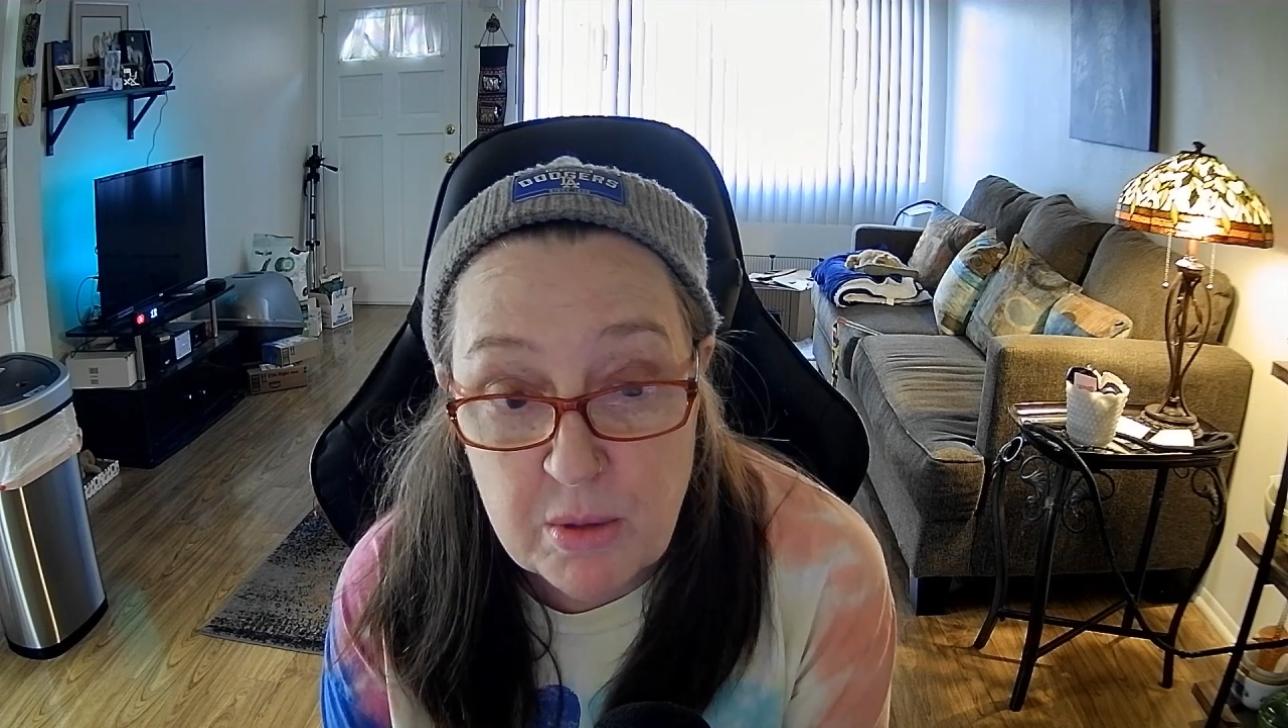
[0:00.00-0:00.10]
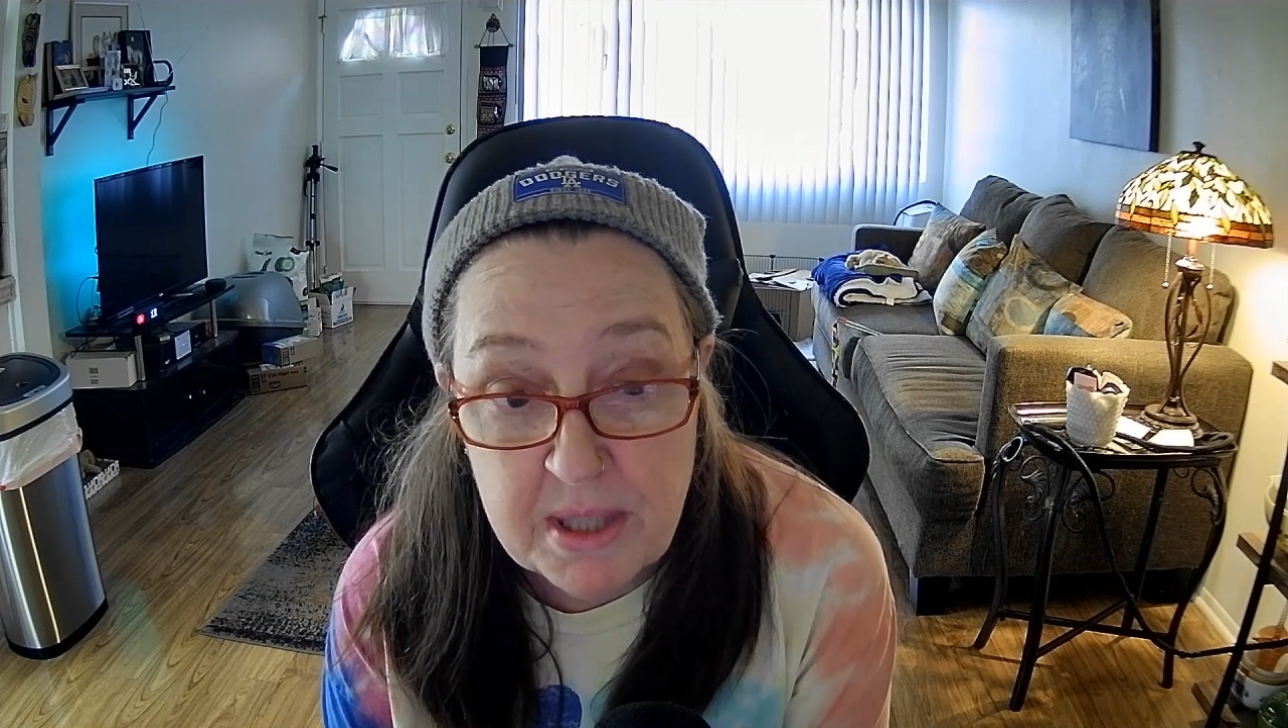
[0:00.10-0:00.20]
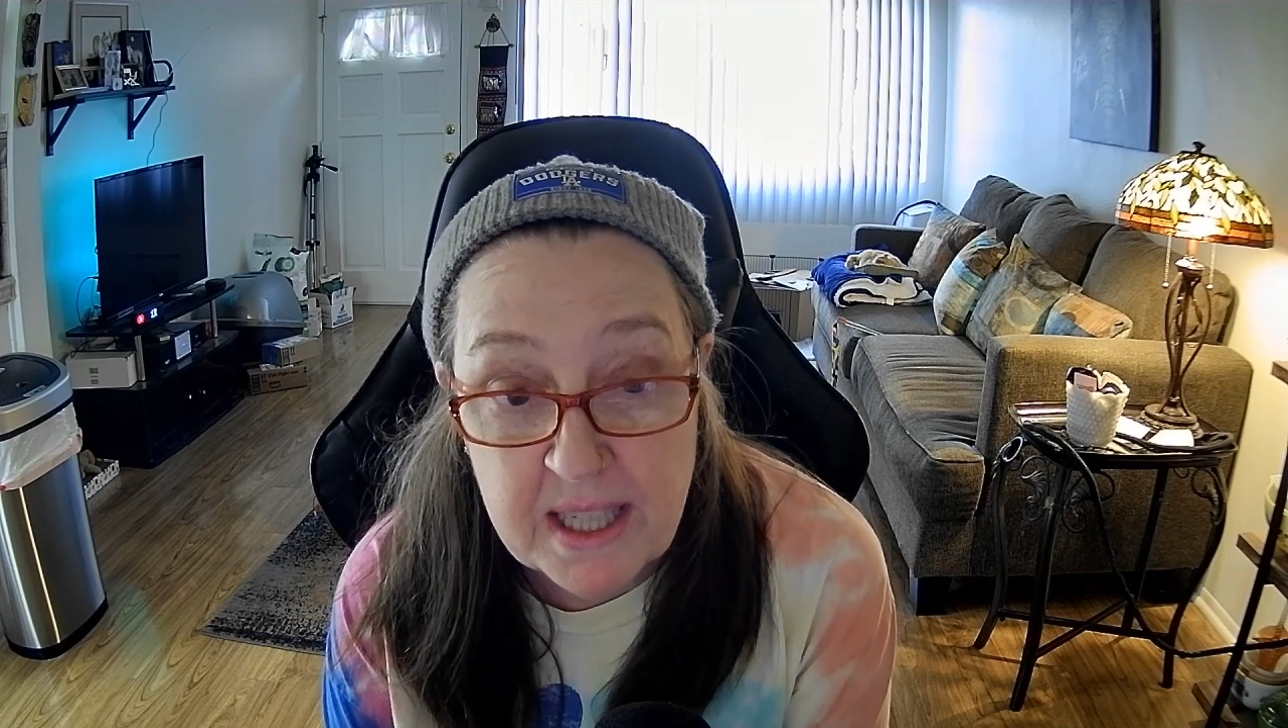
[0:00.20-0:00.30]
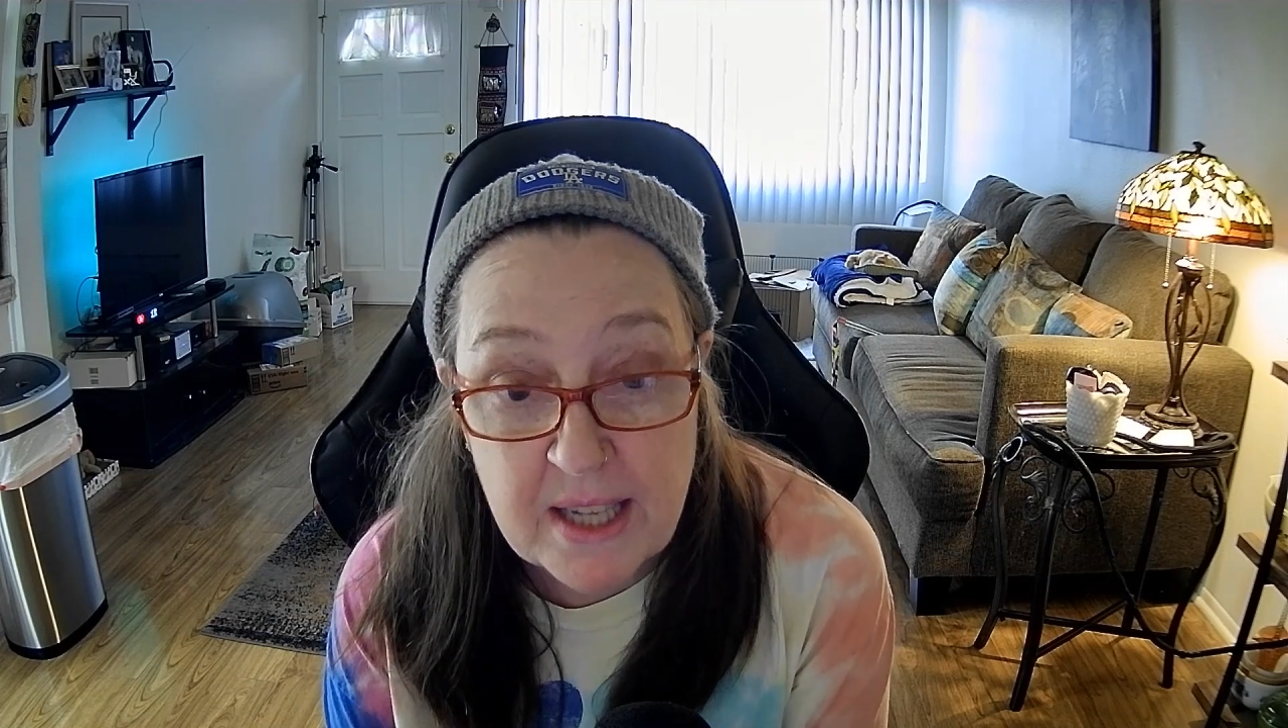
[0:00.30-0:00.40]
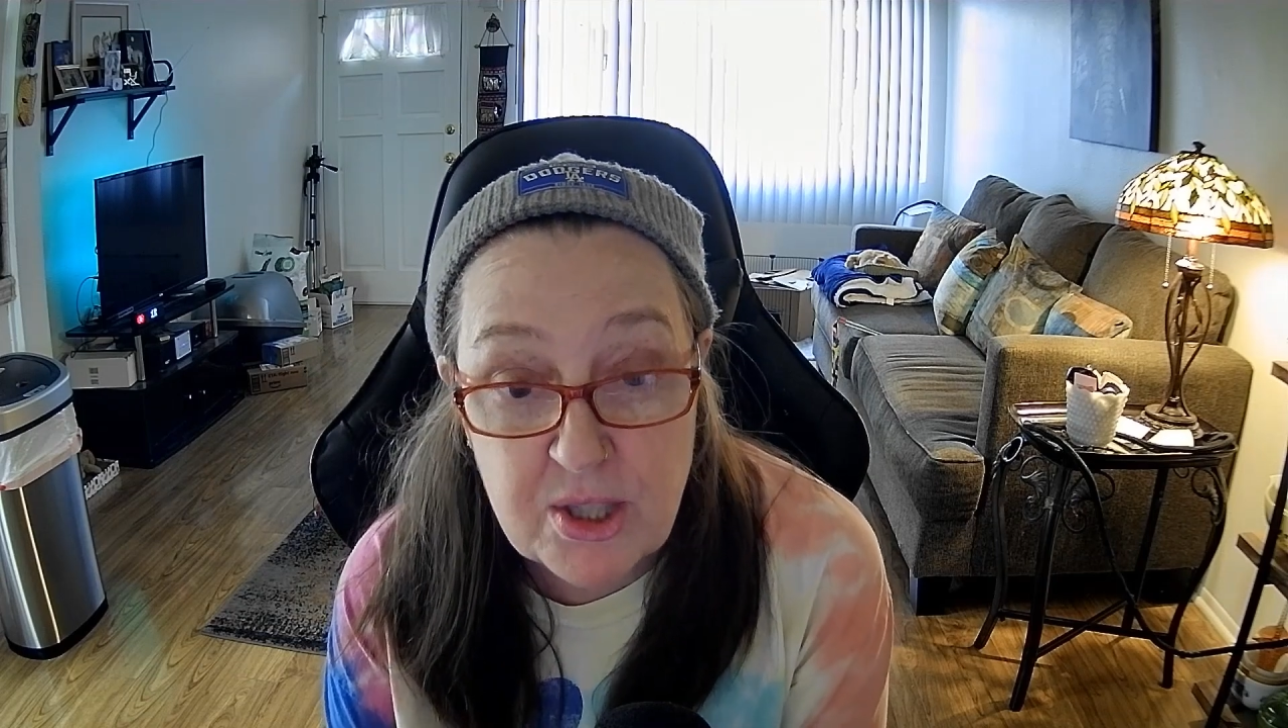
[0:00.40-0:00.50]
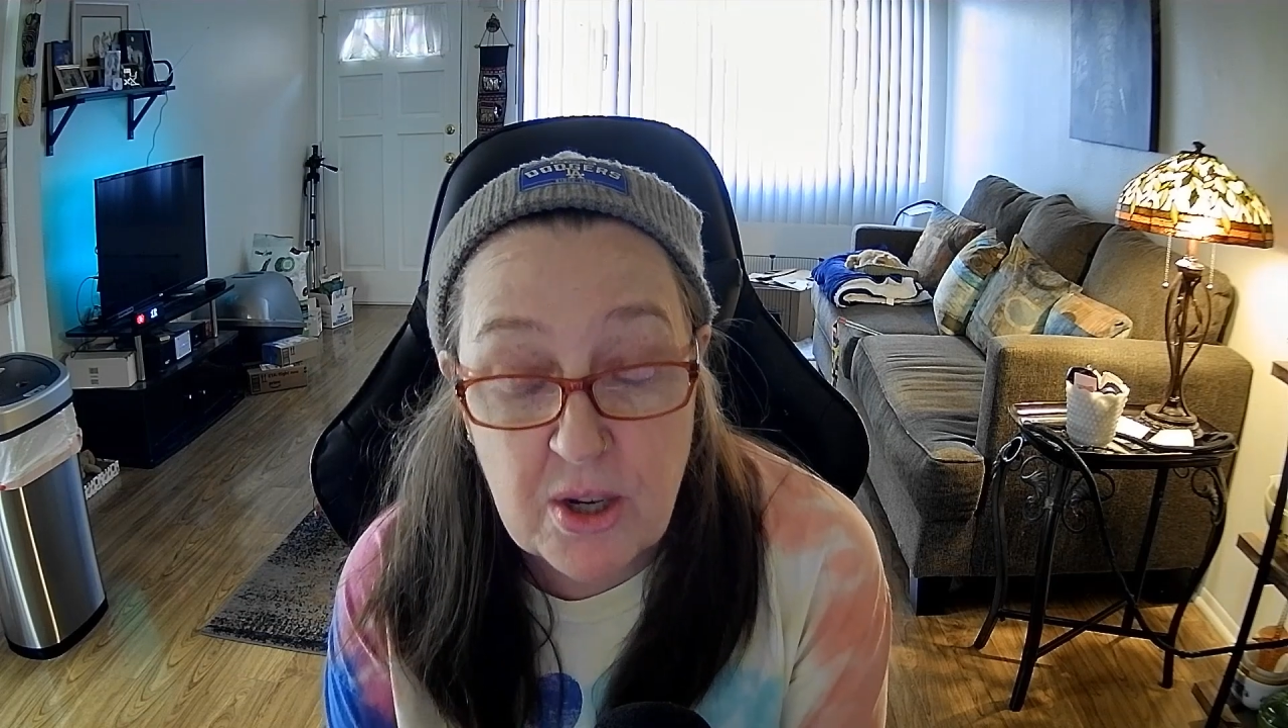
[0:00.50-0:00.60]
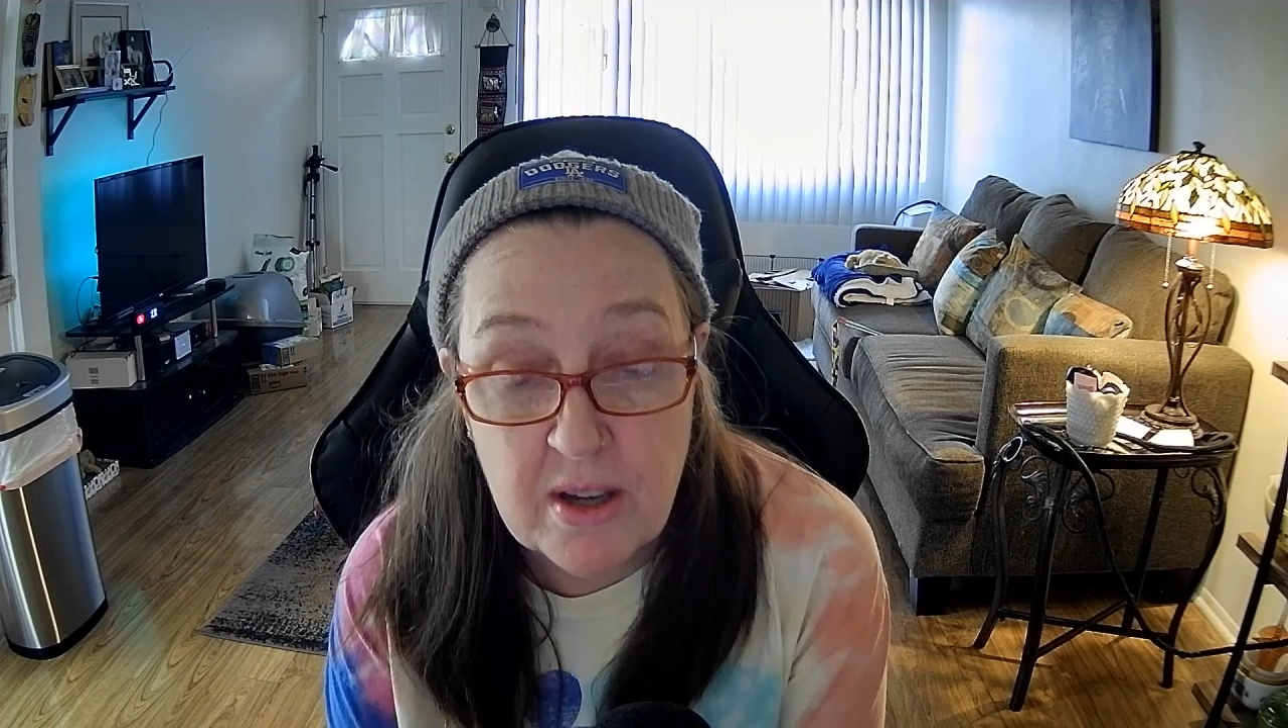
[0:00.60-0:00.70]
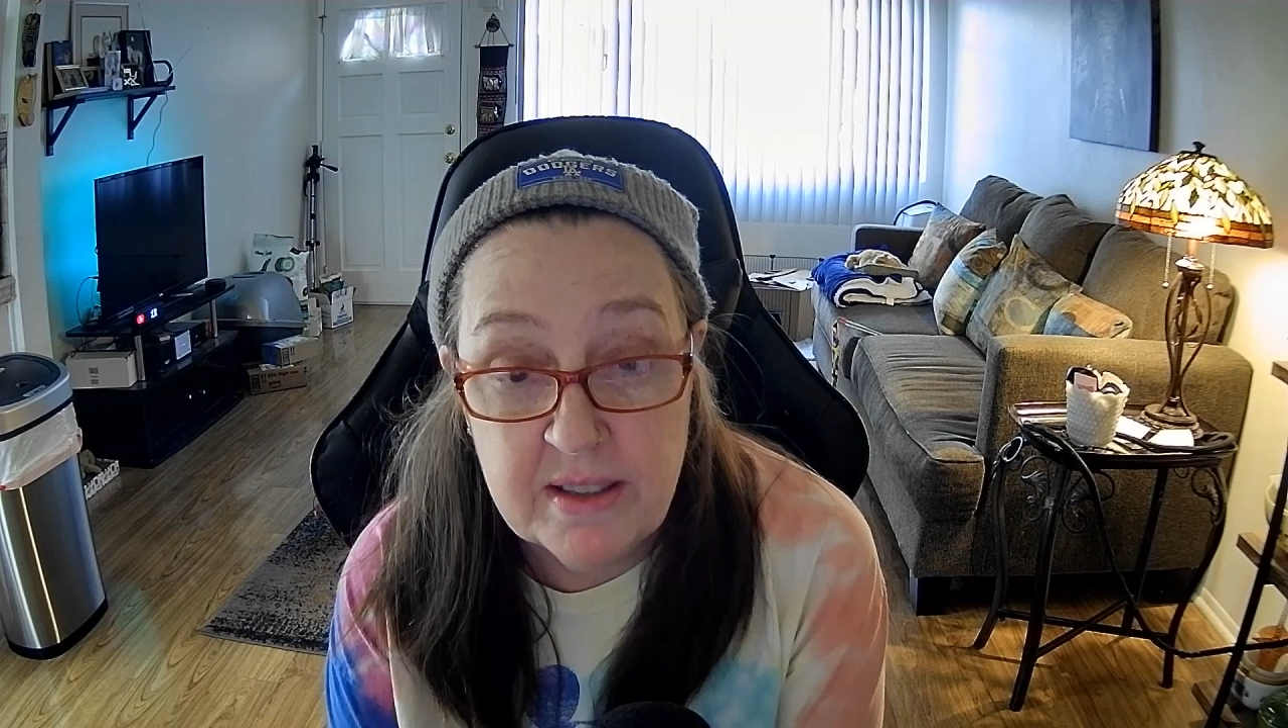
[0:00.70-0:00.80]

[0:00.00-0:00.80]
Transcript: to catch on.